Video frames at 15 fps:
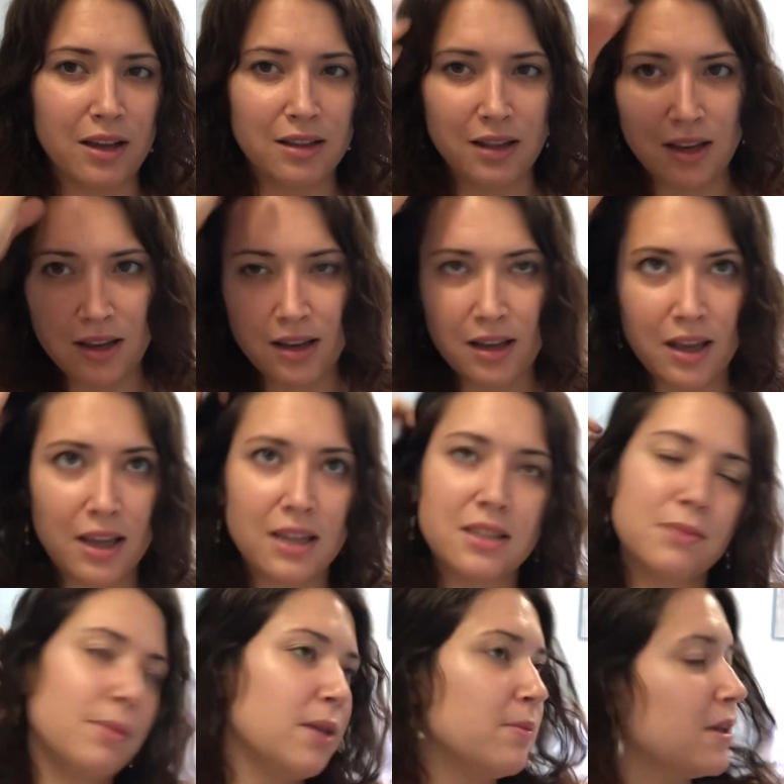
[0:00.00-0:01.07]
Like I, I guess
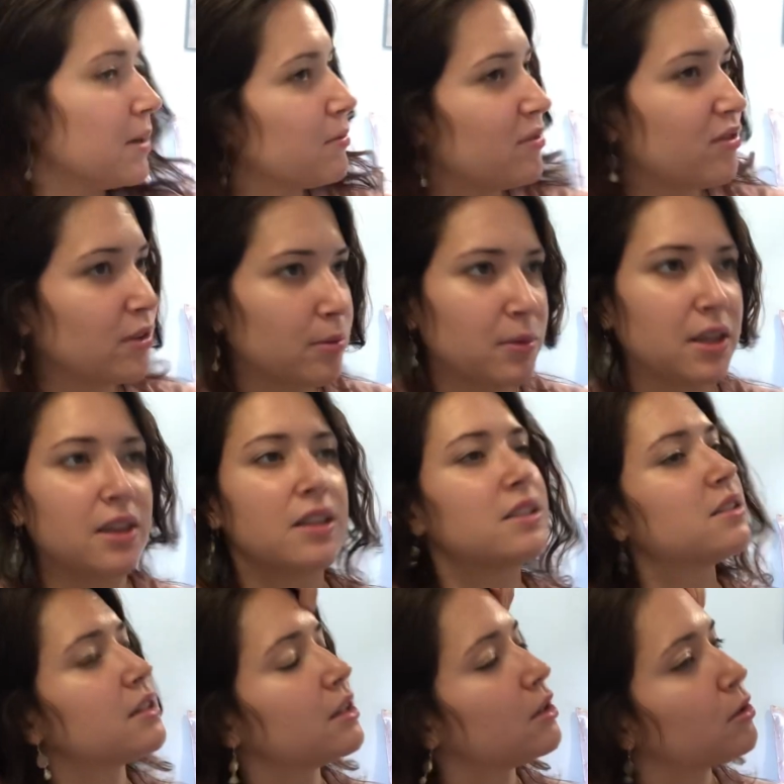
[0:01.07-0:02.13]
maybe I'm filming this
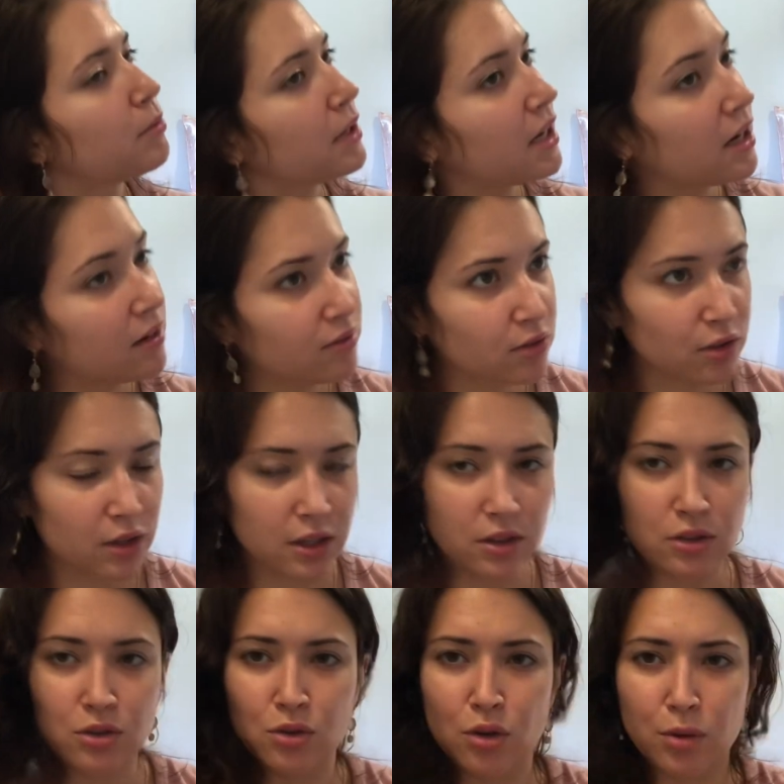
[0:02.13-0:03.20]
a little bit after like the
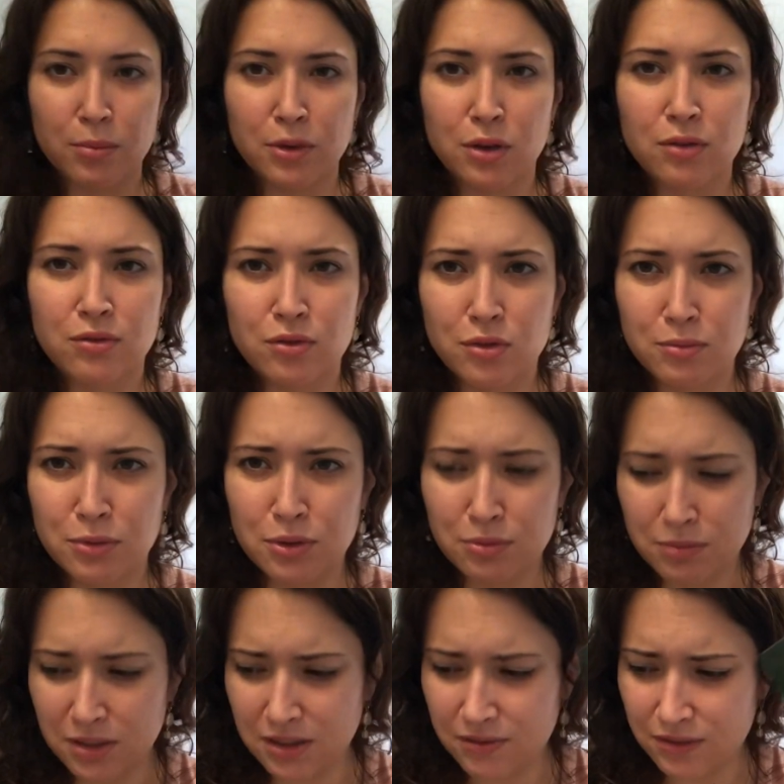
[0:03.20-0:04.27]
Scorpio full moon,
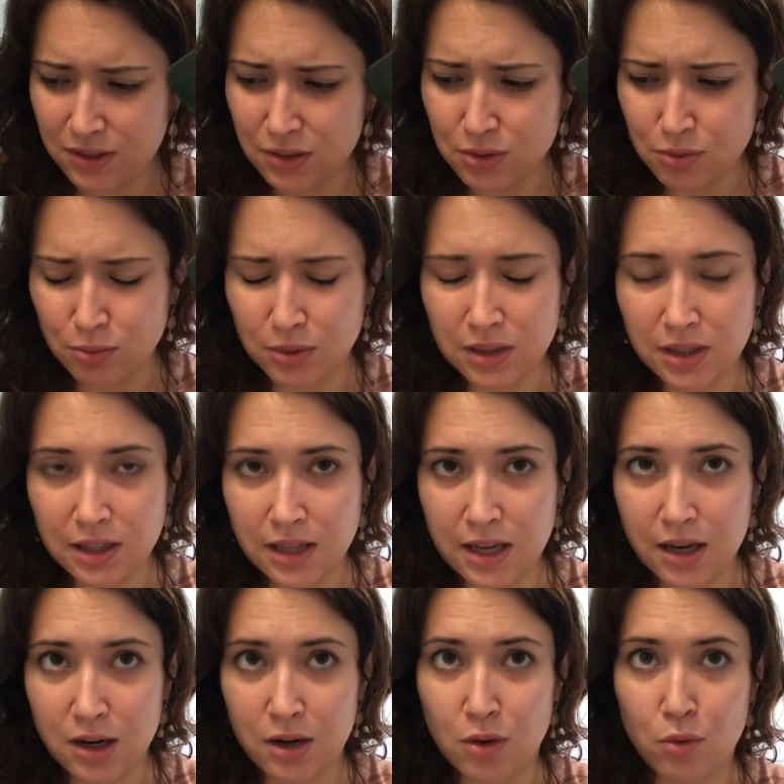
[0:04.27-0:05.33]
but it feels really
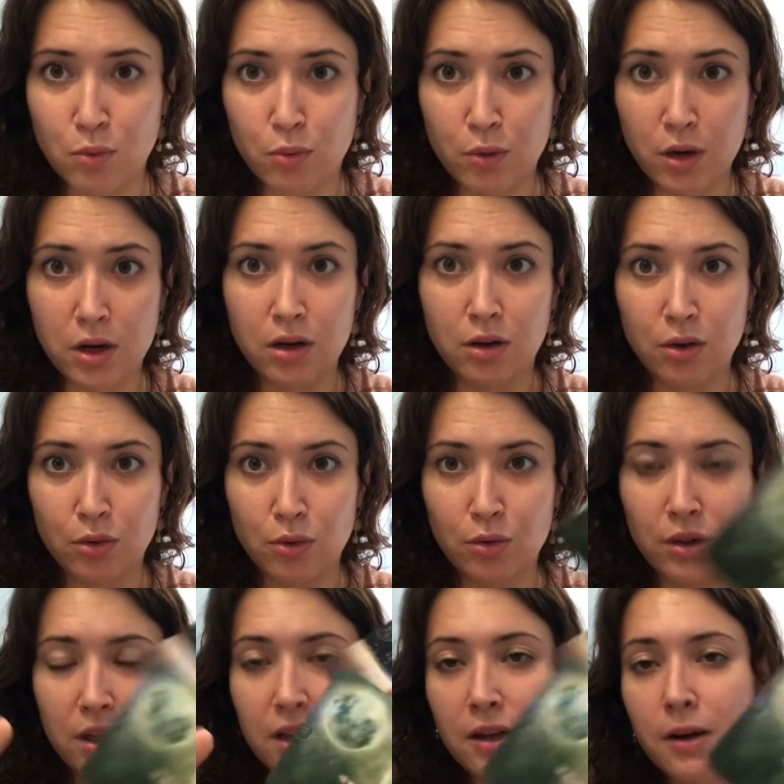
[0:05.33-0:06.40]
like, whoa,
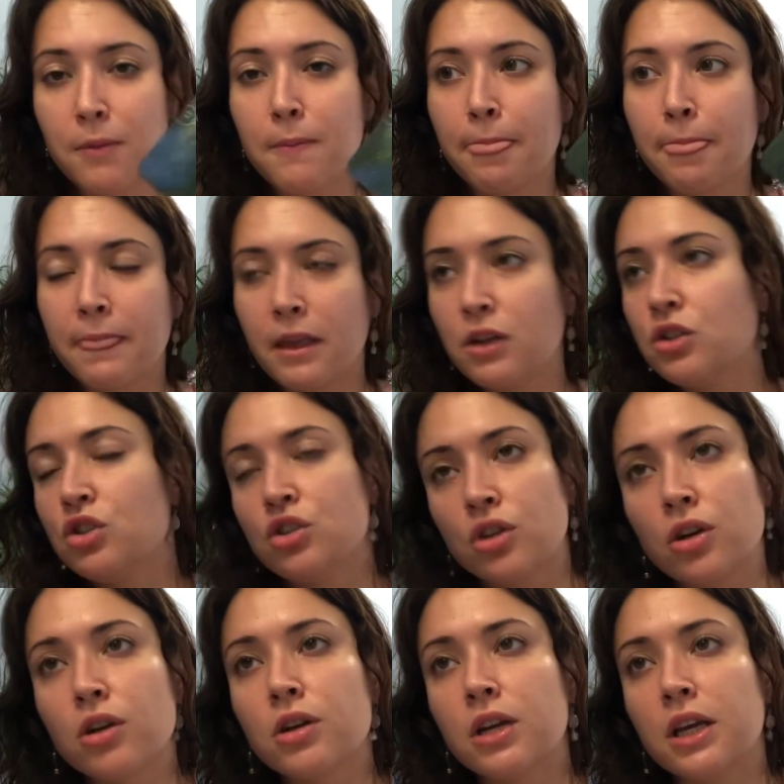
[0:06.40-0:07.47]
like a
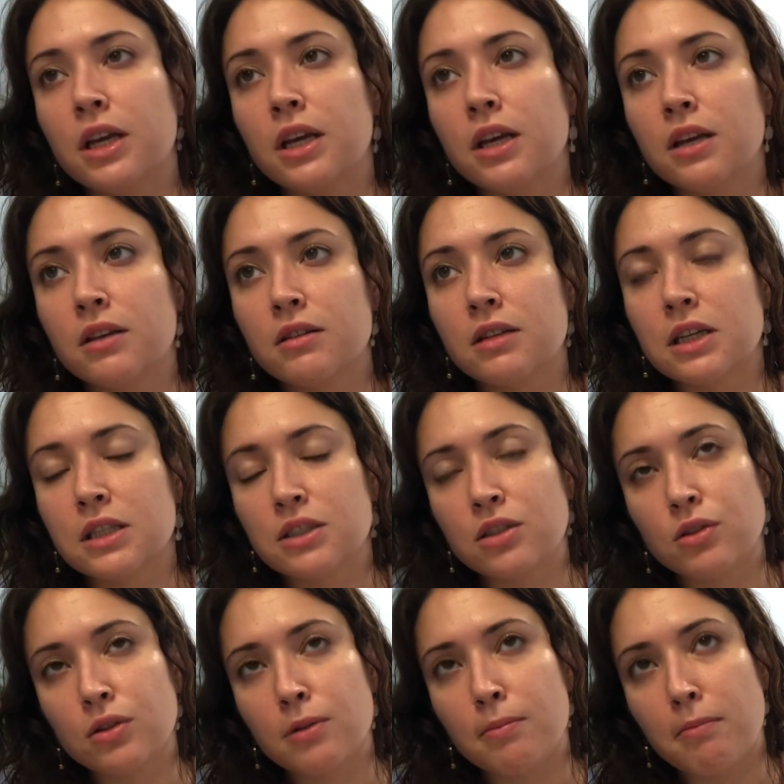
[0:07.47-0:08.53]
journey into
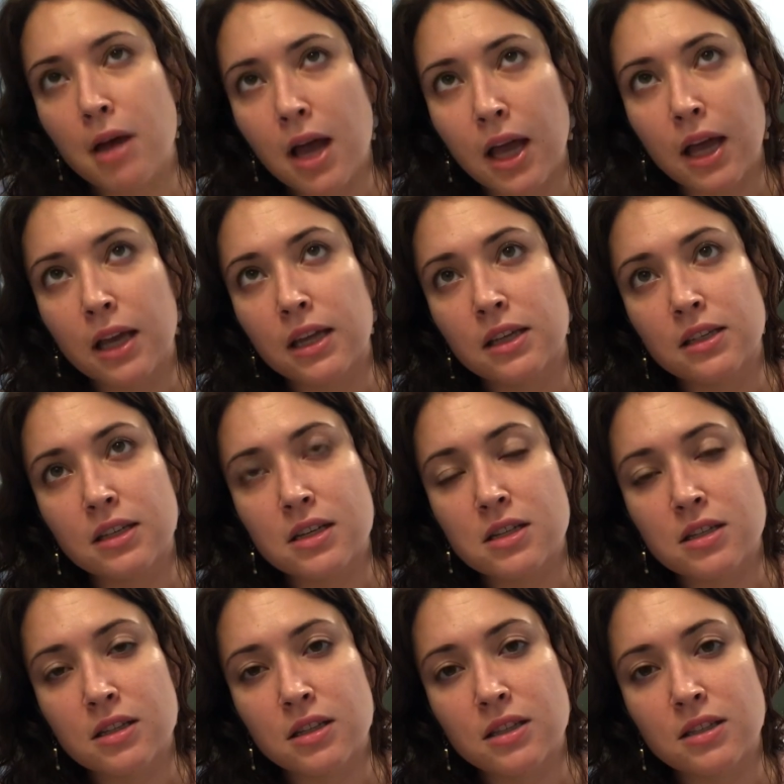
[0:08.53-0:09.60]
the mind,
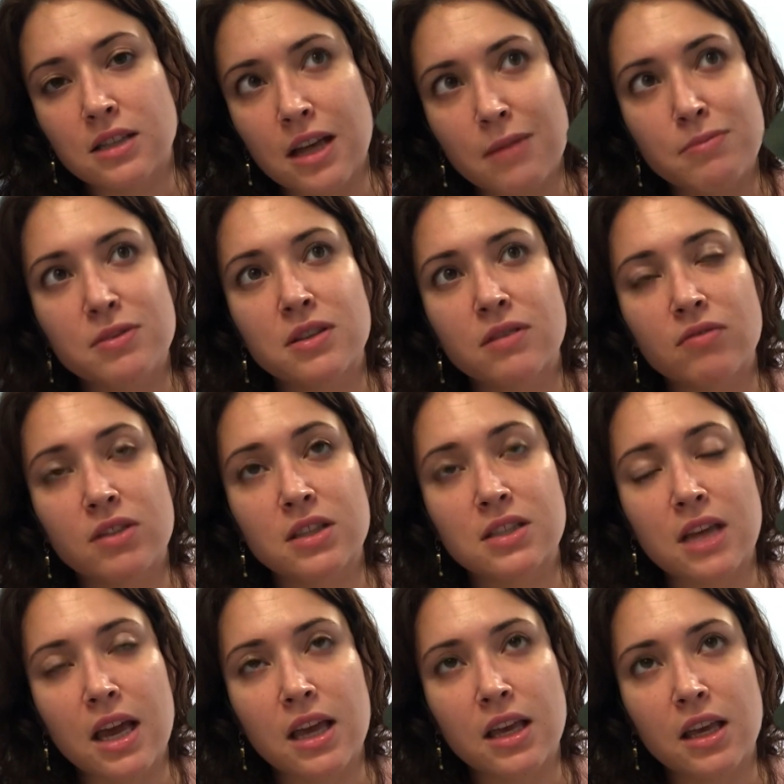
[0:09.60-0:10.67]
into the depths of the
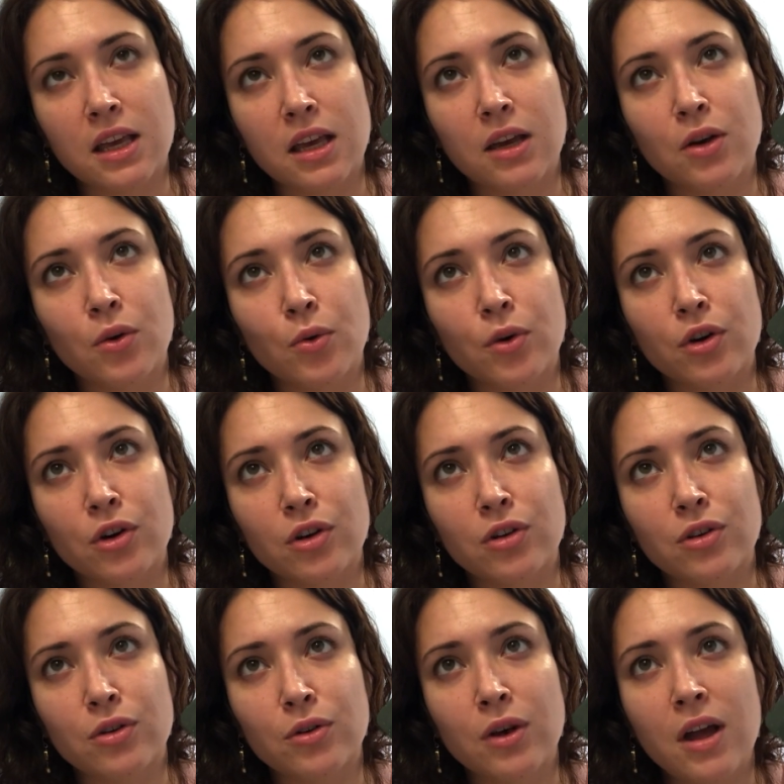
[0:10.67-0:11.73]
psyche in order
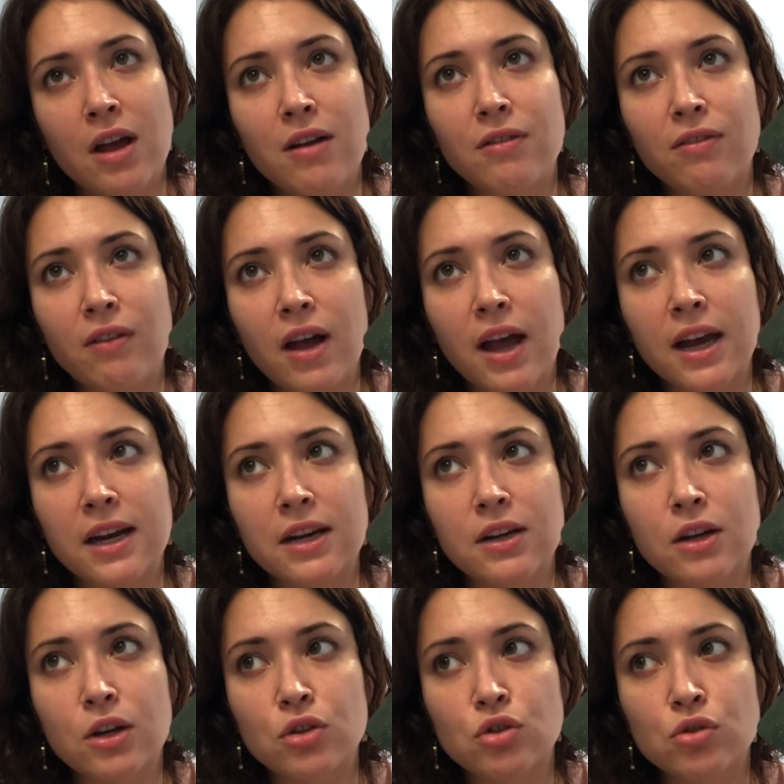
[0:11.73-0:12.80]
to find
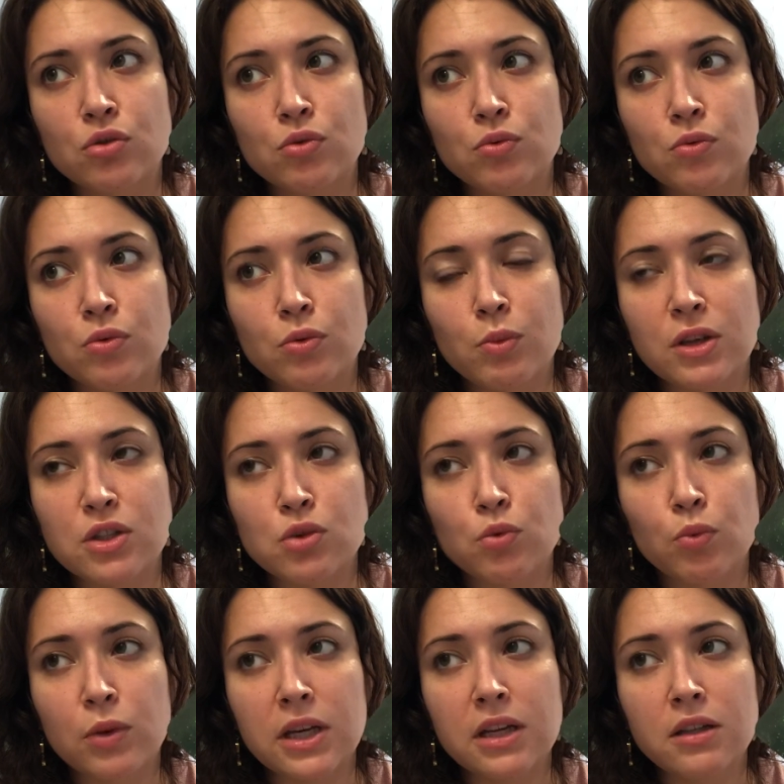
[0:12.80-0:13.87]
a, what's
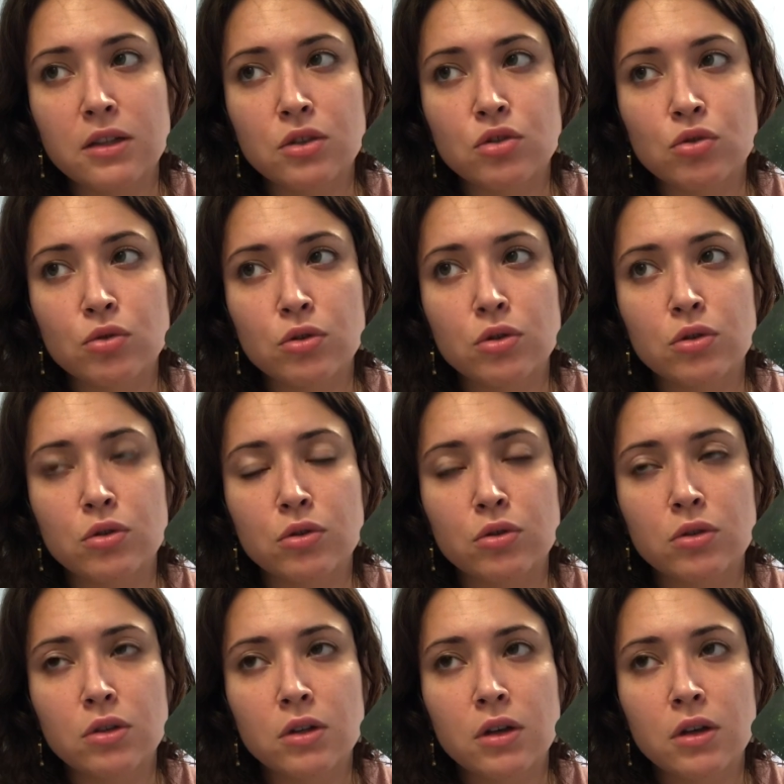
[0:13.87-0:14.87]
real and true.